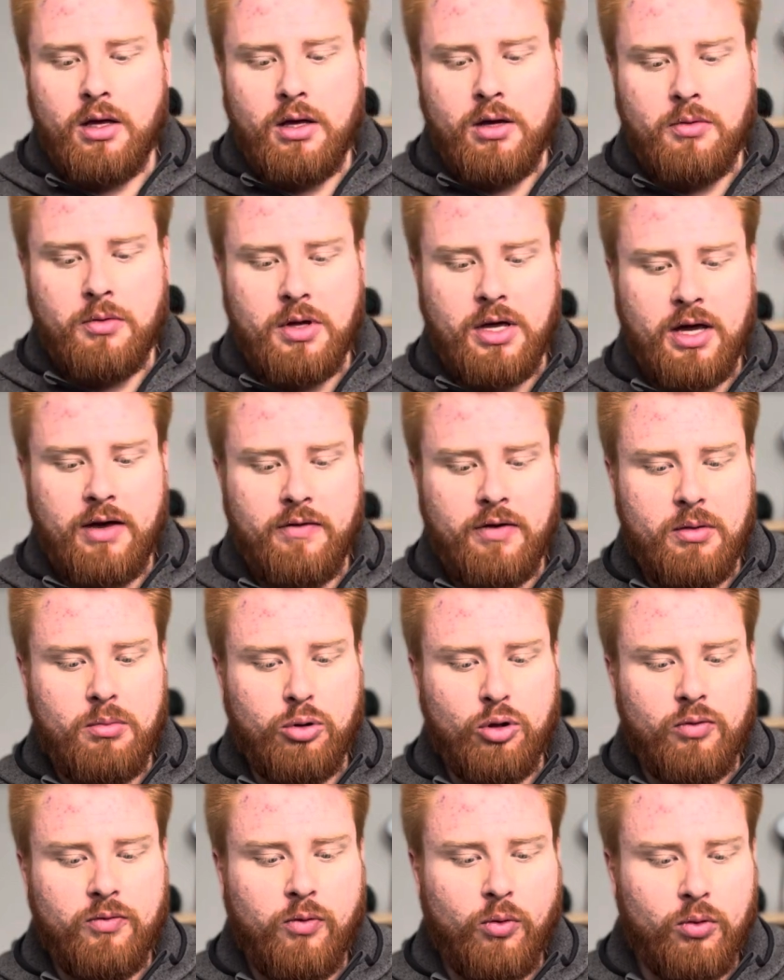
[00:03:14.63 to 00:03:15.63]
we have a
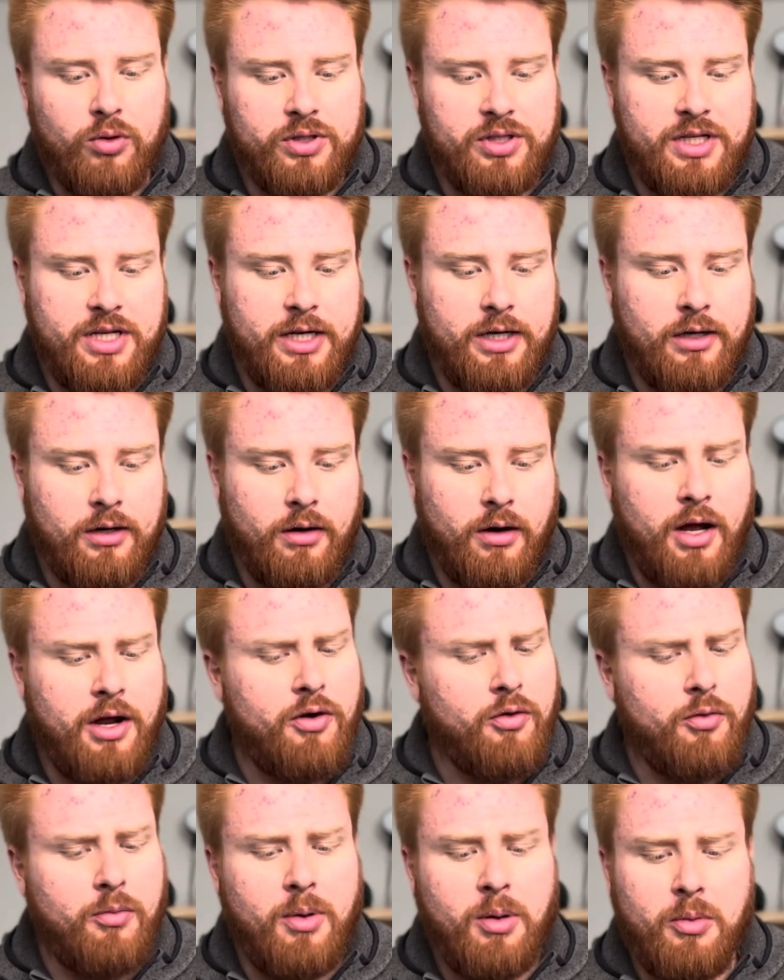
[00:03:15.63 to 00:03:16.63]
Blue Force gear. I
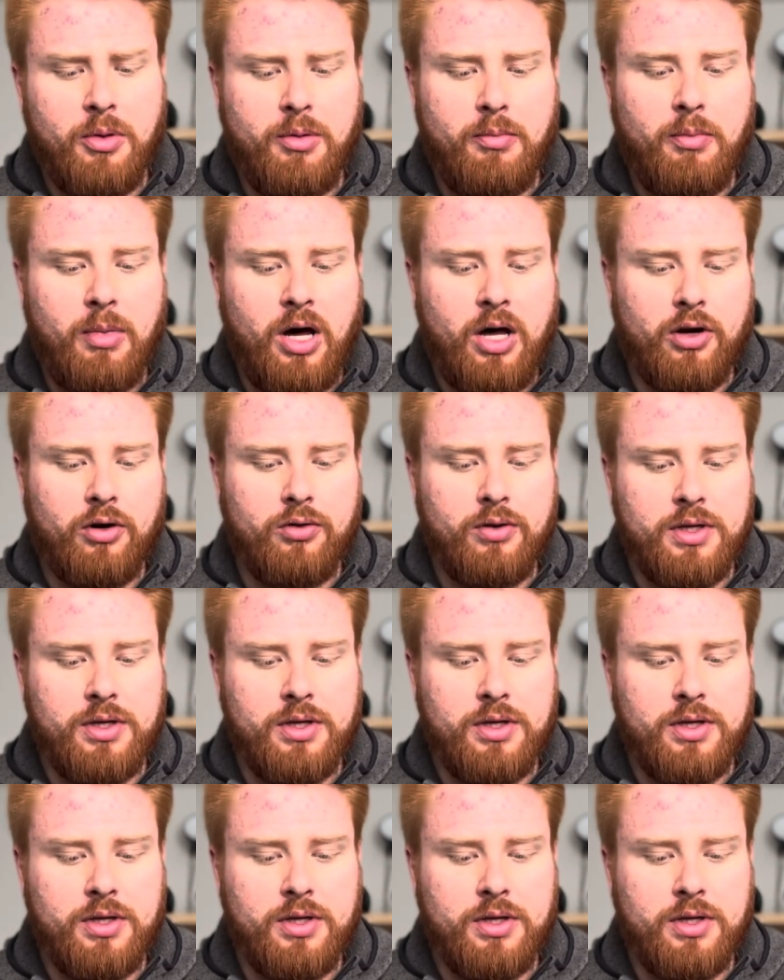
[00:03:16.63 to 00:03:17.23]
don't remember the model.